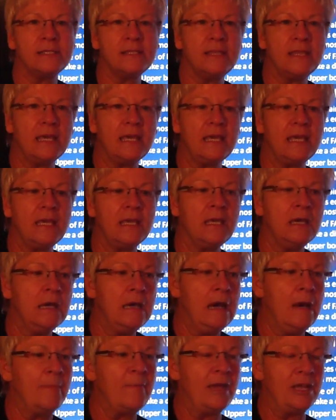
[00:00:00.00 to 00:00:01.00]
the
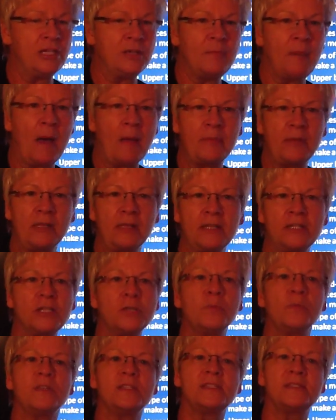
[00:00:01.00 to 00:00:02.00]
patient
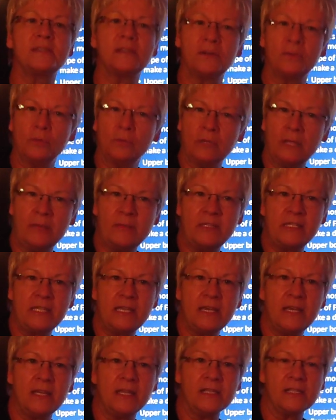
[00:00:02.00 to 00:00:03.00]
population was so
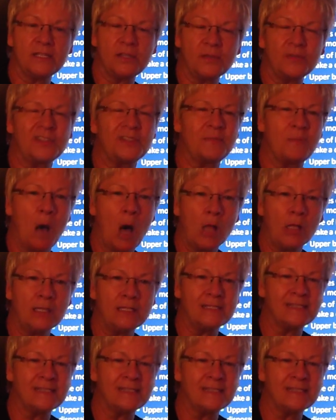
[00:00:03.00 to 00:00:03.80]
limited and so small in